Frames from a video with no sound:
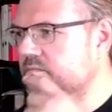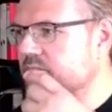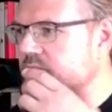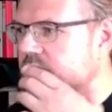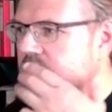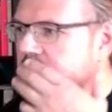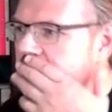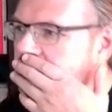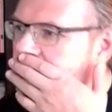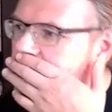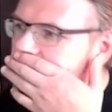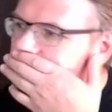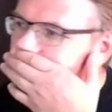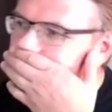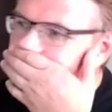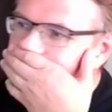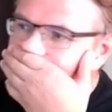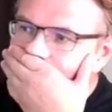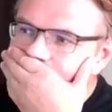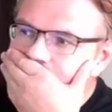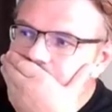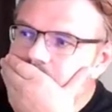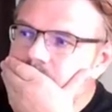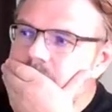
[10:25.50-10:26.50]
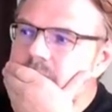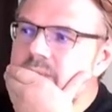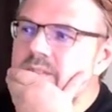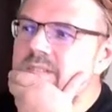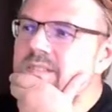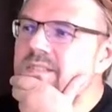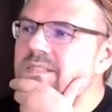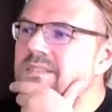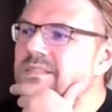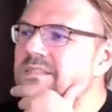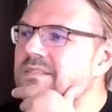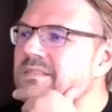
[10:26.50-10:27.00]

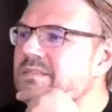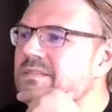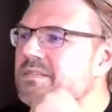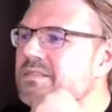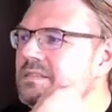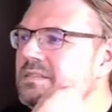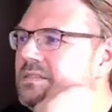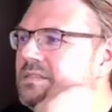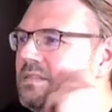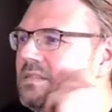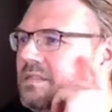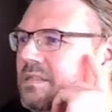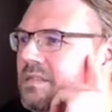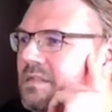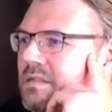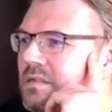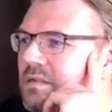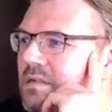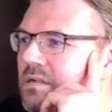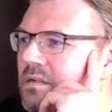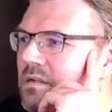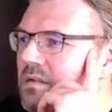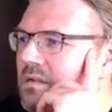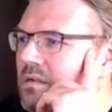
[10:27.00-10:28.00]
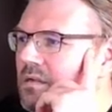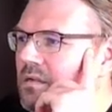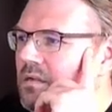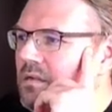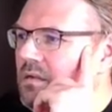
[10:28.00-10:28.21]
(no one is talking)